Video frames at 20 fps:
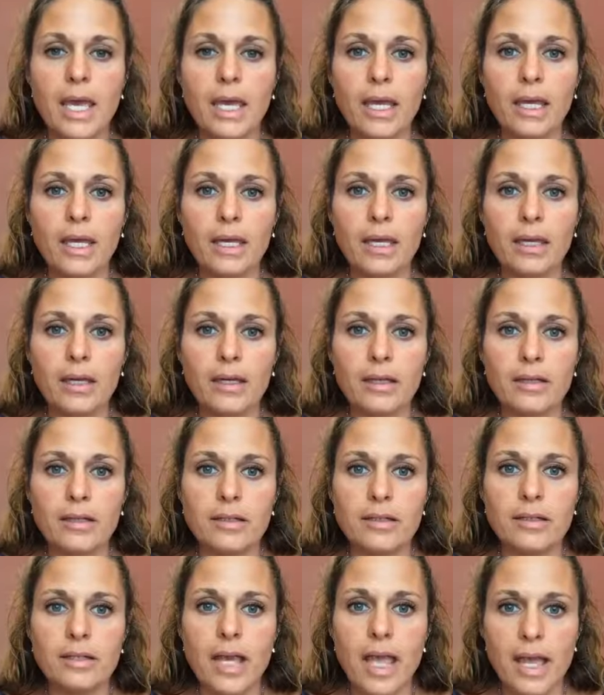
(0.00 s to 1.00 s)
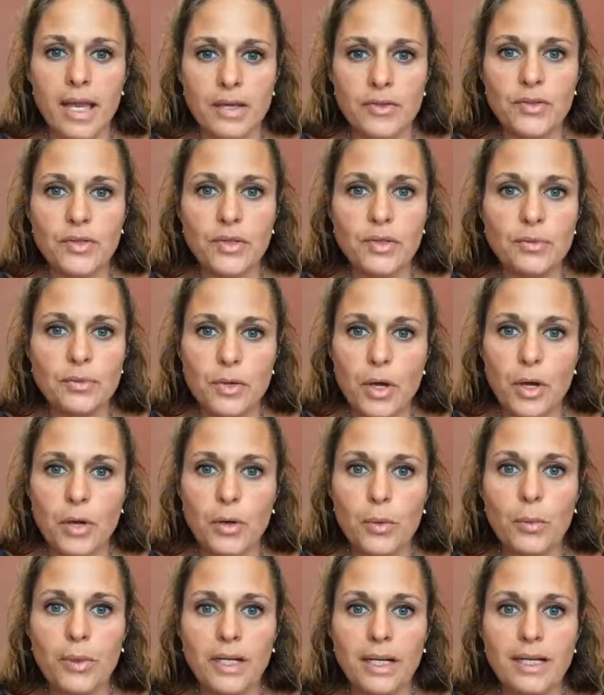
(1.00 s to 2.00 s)
And as you
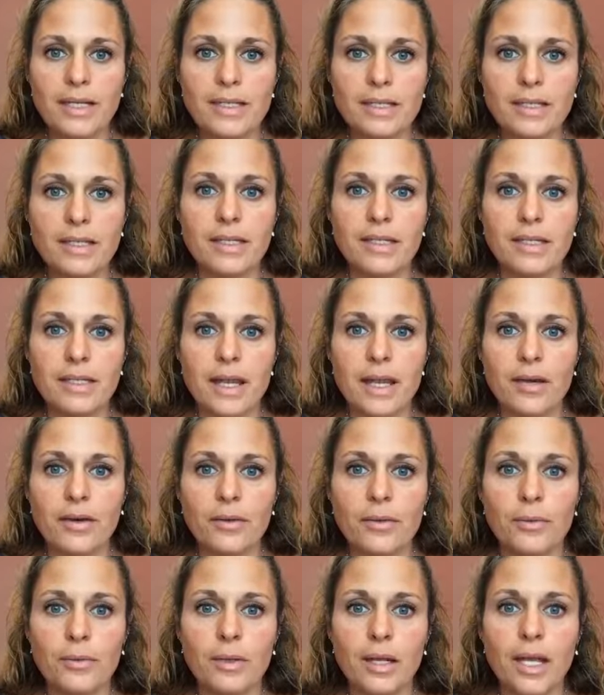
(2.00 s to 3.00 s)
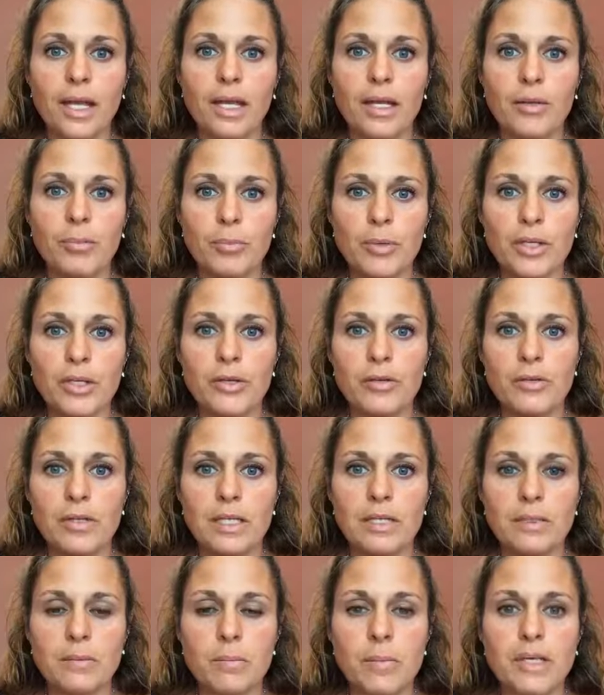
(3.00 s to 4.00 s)
know, when I sit down and bring you
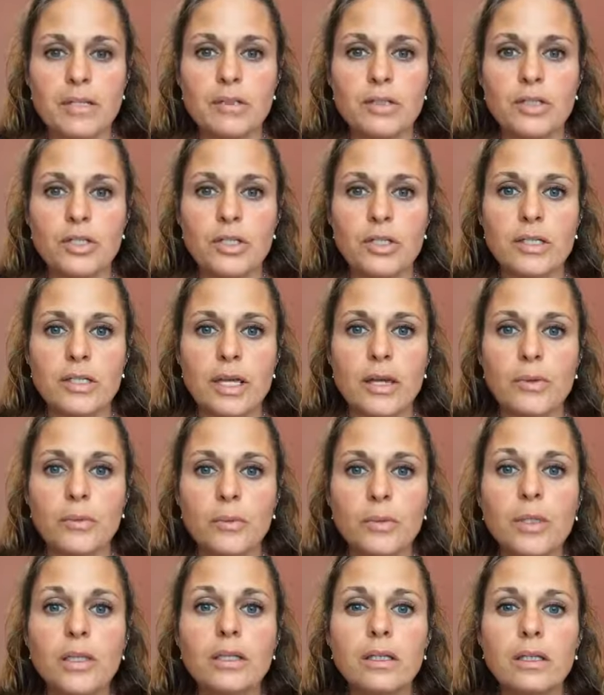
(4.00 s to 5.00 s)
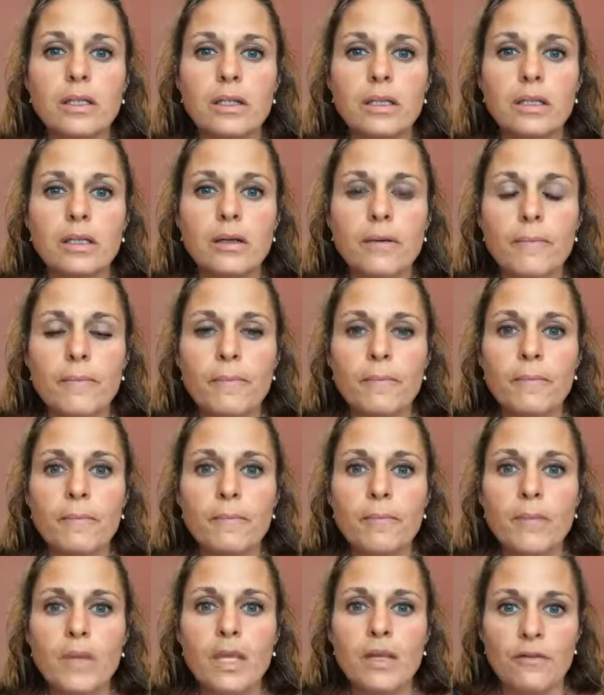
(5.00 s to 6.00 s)
these messages, I really
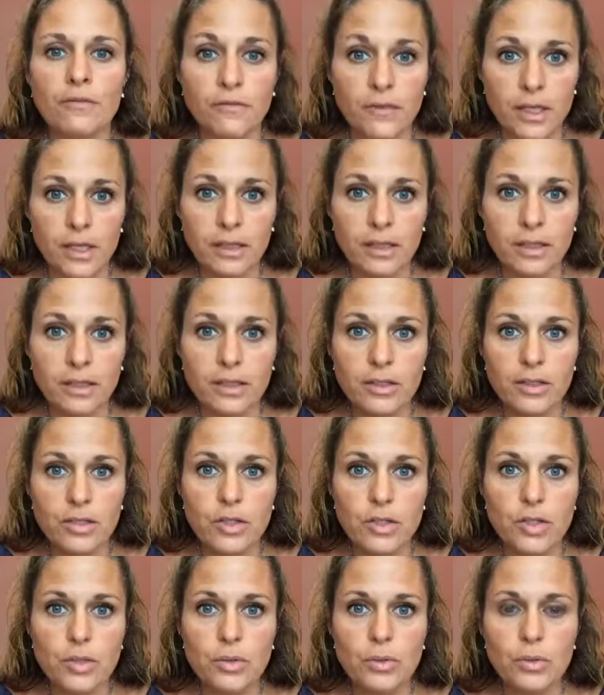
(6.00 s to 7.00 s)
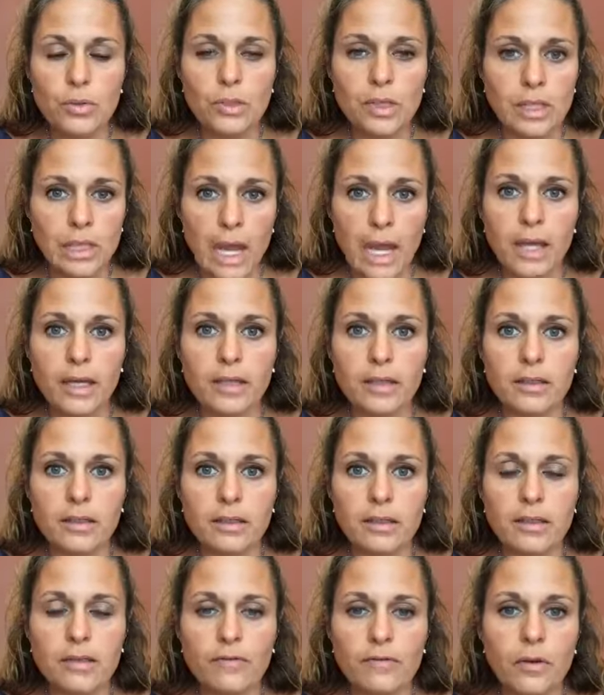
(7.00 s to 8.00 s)
feel into the
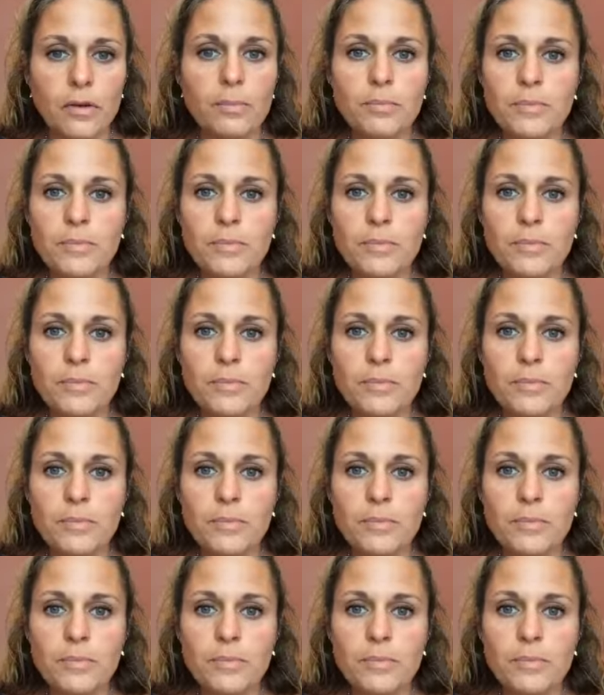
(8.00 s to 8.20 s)
guidance from